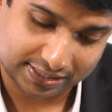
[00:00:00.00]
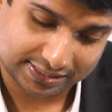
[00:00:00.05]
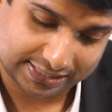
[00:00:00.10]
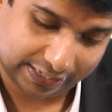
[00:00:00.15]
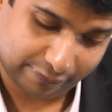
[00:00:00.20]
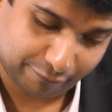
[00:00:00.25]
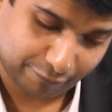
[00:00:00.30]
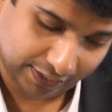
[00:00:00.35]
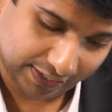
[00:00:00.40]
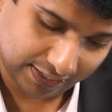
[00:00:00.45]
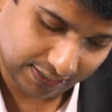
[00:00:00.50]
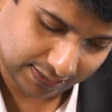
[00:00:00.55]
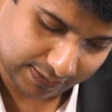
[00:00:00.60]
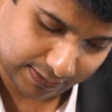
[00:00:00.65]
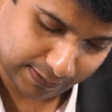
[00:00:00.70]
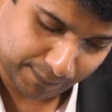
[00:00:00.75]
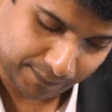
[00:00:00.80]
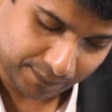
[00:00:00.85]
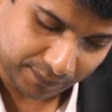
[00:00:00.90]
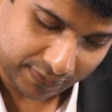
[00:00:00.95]
is that, friends?
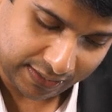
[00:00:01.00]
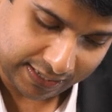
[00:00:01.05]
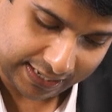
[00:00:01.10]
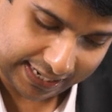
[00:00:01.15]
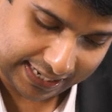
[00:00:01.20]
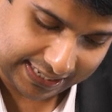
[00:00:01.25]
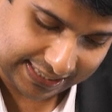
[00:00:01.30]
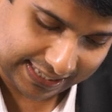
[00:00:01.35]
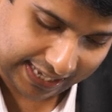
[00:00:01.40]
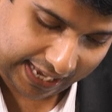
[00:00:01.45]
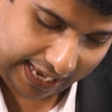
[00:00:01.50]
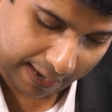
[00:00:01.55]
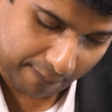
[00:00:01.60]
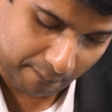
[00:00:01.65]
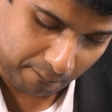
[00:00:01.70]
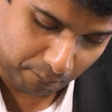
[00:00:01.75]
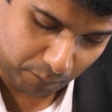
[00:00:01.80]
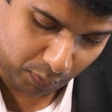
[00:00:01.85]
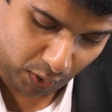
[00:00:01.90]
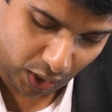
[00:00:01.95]
His
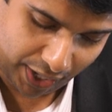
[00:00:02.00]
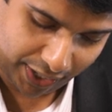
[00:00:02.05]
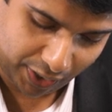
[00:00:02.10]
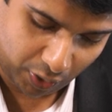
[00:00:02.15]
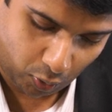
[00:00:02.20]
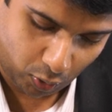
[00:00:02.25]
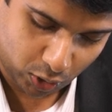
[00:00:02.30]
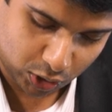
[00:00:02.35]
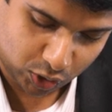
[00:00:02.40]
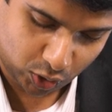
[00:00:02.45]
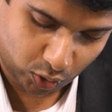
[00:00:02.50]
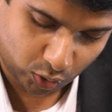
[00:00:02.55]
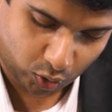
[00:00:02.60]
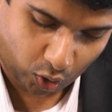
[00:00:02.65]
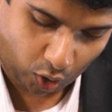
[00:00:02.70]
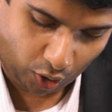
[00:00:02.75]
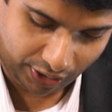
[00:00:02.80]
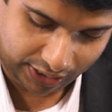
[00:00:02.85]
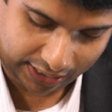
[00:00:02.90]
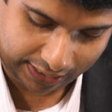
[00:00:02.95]
employer also
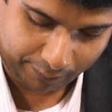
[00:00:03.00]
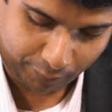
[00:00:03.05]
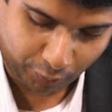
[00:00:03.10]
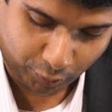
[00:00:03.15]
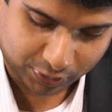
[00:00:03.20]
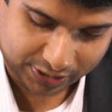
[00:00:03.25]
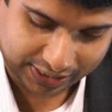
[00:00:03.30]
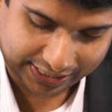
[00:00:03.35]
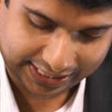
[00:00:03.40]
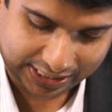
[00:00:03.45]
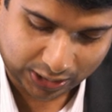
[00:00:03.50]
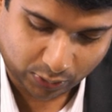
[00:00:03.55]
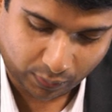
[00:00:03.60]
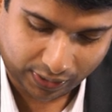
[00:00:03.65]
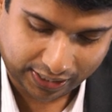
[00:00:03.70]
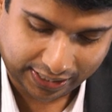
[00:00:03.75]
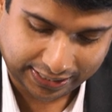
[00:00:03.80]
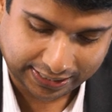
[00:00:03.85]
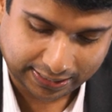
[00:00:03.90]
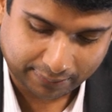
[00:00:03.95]
contributes an
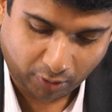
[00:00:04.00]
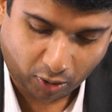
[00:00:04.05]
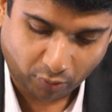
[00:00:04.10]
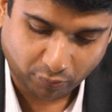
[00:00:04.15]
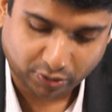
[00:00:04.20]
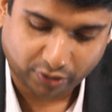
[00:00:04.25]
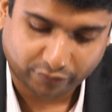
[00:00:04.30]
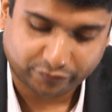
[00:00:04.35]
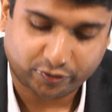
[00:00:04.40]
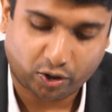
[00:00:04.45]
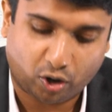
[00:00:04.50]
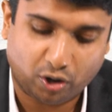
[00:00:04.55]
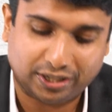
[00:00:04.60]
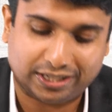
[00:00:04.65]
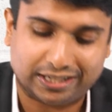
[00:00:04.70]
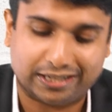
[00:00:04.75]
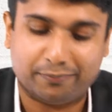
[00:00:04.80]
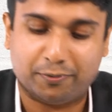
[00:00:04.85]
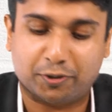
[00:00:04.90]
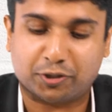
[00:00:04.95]
equivalent amount of
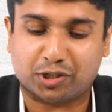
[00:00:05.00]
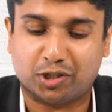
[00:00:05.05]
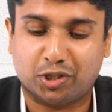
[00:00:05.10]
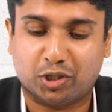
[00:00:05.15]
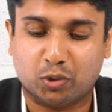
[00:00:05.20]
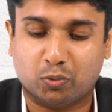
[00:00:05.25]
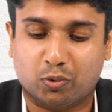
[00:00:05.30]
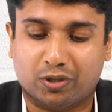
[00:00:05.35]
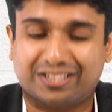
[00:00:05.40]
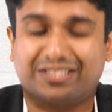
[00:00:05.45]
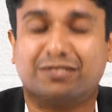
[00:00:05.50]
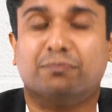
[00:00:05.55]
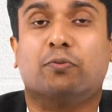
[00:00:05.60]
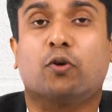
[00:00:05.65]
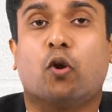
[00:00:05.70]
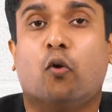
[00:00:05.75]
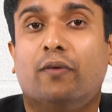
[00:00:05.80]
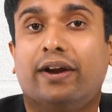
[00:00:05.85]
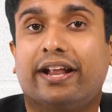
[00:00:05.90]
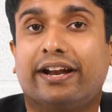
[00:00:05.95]
contribution towards
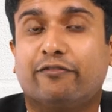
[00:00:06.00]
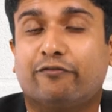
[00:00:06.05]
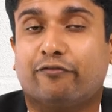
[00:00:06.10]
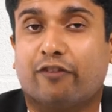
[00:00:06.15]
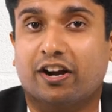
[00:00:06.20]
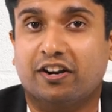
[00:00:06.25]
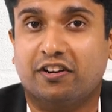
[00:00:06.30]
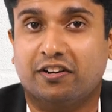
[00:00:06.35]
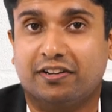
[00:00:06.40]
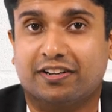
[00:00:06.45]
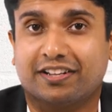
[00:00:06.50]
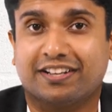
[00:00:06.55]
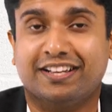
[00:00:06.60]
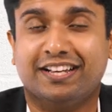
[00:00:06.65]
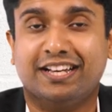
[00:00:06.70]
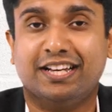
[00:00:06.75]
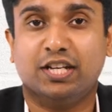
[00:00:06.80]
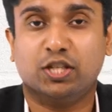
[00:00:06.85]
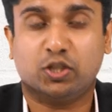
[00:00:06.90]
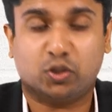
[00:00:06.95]
Provident Fund.
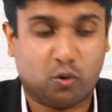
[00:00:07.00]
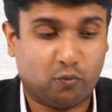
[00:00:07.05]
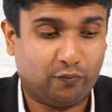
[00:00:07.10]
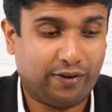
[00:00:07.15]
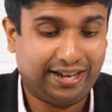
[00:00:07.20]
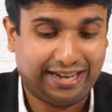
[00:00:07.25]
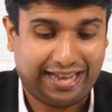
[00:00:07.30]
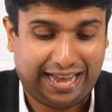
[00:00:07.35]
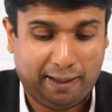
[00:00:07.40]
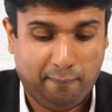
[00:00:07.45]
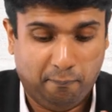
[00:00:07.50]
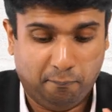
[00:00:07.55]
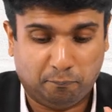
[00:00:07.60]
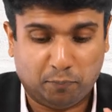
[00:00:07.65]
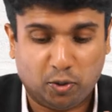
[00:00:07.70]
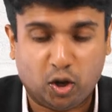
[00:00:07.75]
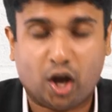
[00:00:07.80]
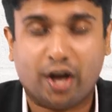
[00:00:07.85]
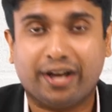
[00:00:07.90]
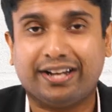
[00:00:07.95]
So when
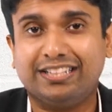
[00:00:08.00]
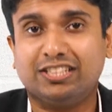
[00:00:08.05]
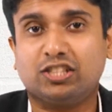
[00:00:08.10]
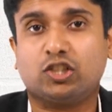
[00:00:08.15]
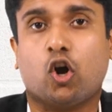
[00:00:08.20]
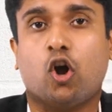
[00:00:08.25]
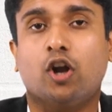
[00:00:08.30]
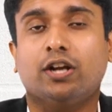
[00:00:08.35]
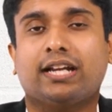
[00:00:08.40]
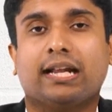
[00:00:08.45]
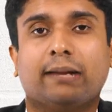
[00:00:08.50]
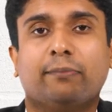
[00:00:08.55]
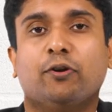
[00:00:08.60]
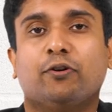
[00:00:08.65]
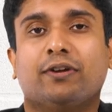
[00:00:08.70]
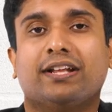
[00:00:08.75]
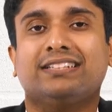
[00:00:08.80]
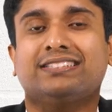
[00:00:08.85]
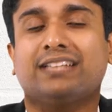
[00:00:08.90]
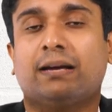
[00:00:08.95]
employer is
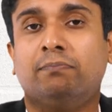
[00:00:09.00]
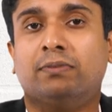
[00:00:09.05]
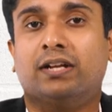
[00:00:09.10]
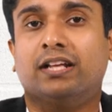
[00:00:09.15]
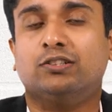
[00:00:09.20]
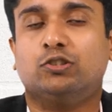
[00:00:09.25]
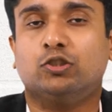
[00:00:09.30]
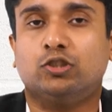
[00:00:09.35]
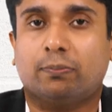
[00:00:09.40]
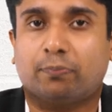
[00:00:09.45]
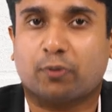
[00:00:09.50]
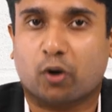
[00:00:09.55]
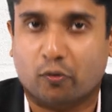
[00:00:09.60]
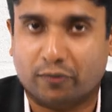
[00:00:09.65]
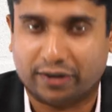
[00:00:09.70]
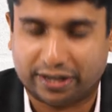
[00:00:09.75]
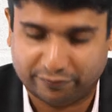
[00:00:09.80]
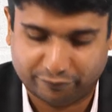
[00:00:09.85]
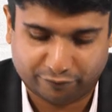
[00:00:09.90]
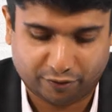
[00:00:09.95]
contributing something to the
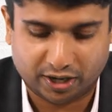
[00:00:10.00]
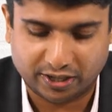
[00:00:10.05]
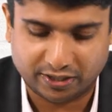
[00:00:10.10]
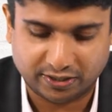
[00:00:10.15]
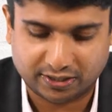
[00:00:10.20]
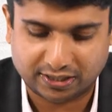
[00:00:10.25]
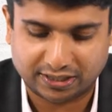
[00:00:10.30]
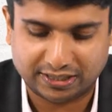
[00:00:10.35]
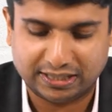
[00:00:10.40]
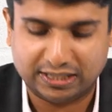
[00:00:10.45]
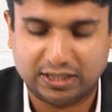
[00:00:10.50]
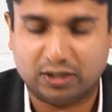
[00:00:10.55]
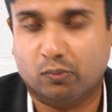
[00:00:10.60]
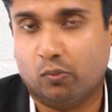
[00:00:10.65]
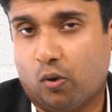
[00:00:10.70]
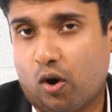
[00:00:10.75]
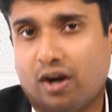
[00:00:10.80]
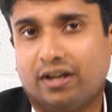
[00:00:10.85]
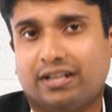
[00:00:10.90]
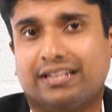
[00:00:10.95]
Provident Fund,
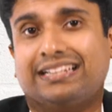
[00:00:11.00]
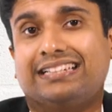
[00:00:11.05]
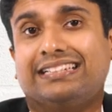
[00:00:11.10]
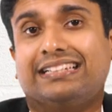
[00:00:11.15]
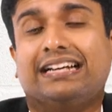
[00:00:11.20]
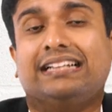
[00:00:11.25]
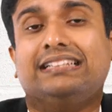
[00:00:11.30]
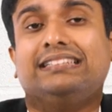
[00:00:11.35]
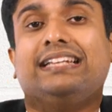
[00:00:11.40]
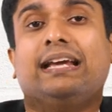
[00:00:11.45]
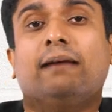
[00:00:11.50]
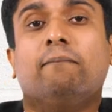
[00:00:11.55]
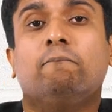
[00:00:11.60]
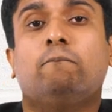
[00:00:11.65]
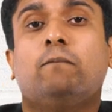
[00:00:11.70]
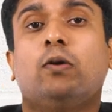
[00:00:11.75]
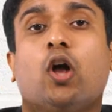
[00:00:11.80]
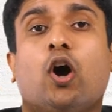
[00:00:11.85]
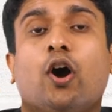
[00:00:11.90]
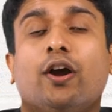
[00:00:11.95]
what the
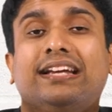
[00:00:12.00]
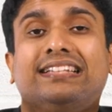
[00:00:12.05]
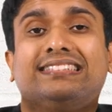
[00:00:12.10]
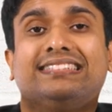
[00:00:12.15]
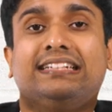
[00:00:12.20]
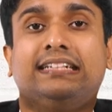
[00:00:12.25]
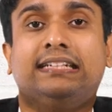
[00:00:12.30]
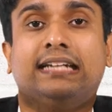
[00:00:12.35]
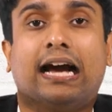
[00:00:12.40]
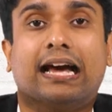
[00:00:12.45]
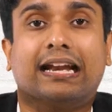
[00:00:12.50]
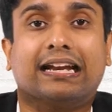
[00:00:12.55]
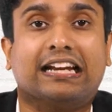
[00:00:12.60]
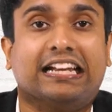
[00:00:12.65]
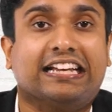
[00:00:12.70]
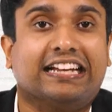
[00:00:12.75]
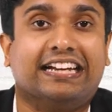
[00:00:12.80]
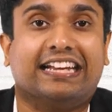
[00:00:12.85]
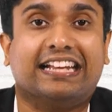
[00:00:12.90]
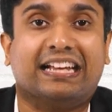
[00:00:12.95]
employee is
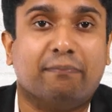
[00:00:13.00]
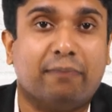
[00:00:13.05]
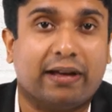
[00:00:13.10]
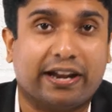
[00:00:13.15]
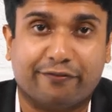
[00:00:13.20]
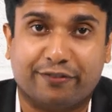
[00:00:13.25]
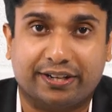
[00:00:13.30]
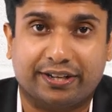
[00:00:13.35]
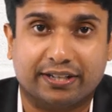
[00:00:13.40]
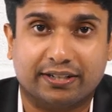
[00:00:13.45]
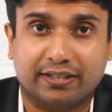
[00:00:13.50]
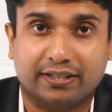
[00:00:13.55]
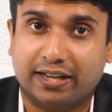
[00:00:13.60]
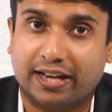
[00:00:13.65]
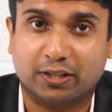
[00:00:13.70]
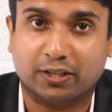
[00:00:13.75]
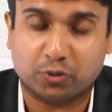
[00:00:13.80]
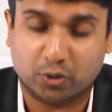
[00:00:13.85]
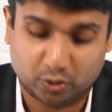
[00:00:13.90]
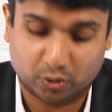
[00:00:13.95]
indirectly getting a benefit.
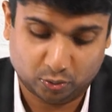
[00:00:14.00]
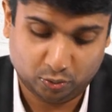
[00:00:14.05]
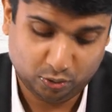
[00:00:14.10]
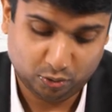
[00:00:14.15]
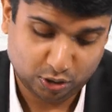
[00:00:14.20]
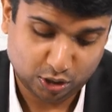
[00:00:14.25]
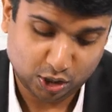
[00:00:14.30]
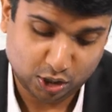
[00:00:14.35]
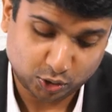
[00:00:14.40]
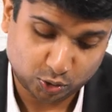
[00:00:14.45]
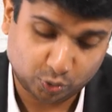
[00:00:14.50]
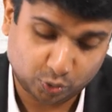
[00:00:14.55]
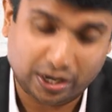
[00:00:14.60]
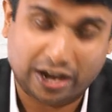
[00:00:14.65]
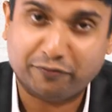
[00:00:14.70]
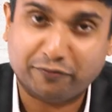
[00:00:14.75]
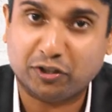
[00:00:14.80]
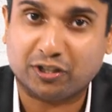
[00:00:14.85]
Yes or no? So you have